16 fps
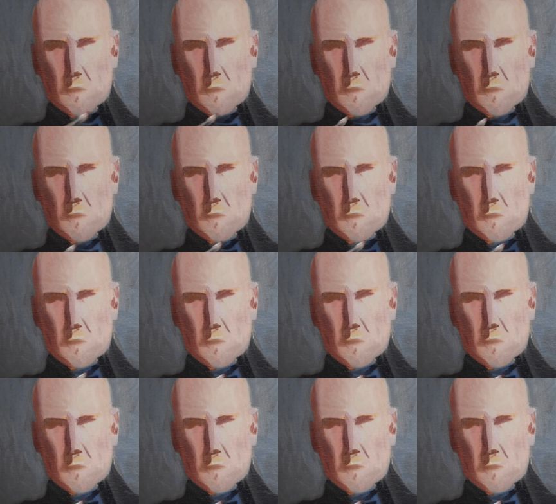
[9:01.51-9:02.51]

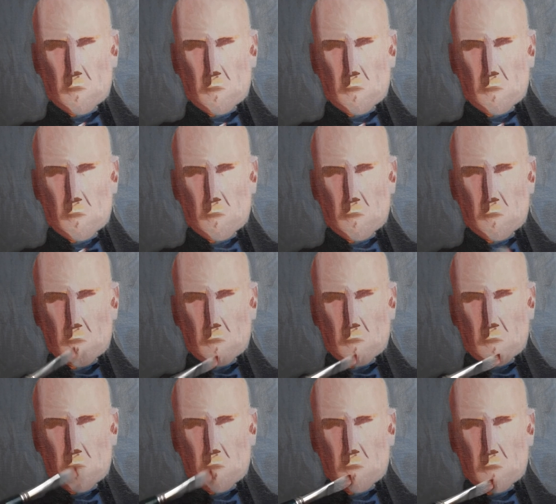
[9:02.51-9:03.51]

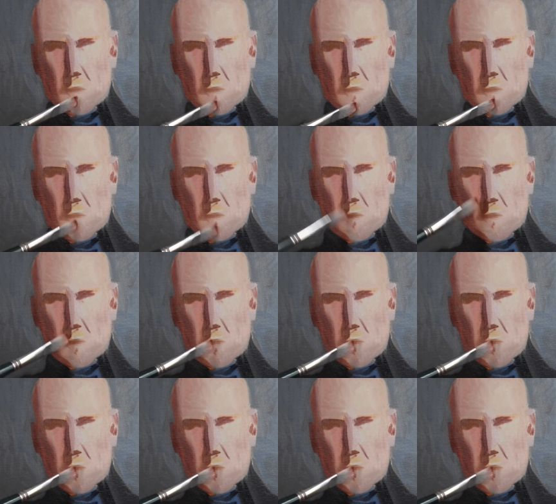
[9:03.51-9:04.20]
(no one is talking)